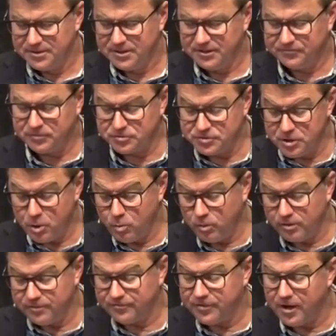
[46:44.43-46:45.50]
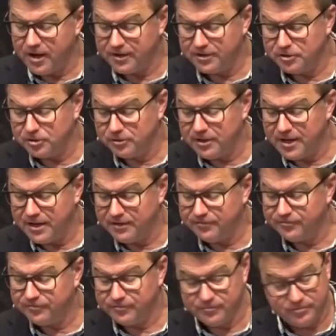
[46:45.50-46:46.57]
If there's no word of God in your
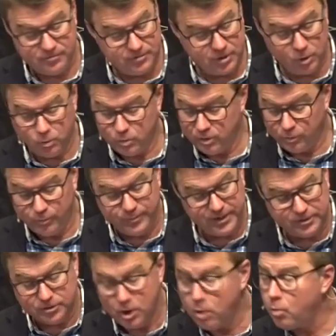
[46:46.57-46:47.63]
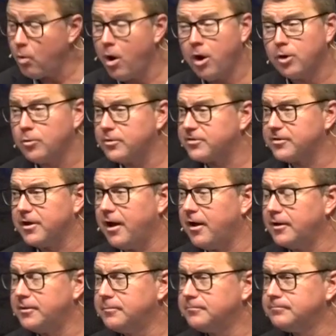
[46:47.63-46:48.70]
life, there will be no walk with
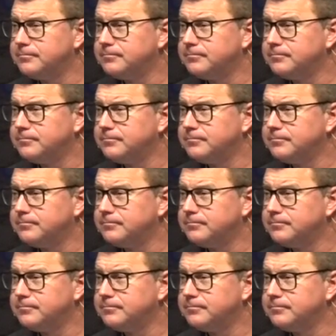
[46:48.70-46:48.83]
God.